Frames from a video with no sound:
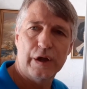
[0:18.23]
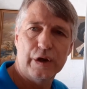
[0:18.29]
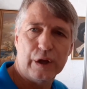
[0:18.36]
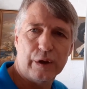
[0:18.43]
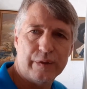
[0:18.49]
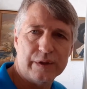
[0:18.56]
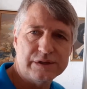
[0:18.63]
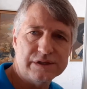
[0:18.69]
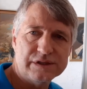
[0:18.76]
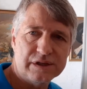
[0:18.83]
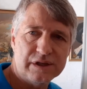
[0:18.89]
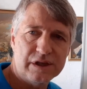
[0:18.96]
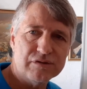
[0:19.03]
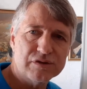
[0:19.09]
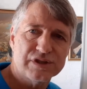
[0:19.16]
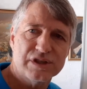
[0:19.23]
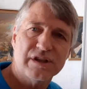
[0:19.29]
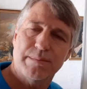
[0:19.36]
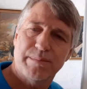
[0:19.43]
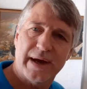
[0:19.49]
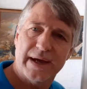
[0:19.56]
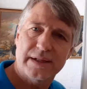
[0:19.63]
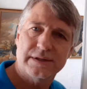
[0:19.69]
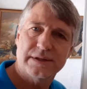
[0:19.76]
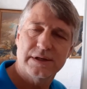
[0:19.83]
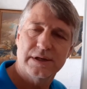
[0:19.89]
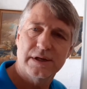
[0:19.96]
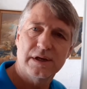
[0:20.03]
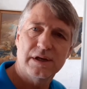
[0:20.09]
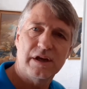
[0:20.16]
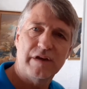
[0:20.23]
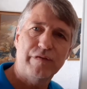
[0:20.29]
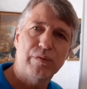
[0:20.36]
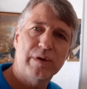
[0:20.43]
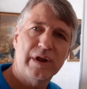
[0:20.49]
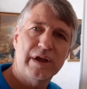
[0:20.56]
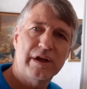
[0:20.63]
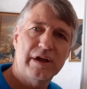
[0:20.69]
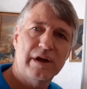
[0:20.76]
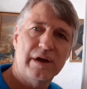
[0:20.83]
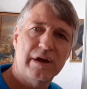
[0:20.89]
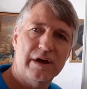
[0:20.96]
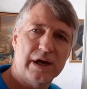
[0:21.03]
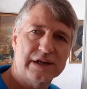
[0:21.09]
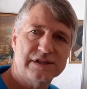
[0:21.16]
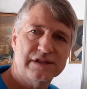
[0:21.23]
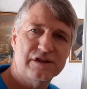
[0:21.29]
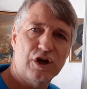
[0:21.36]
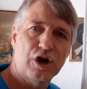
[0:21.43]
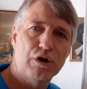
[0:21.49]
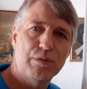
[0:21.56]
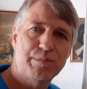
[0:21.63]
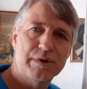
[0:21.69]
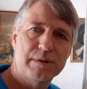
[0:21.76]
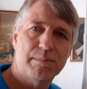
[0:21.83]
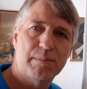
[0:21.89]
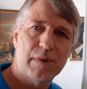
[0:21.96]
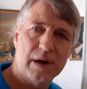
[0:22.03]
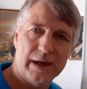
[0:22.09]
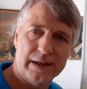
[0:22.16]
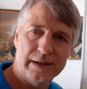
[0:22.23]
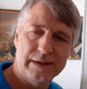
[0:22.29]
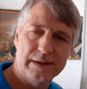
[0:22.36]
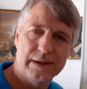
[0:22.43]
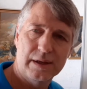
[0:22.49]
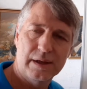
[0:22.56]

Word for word: Now, this is an interesting debate if one has an open mind.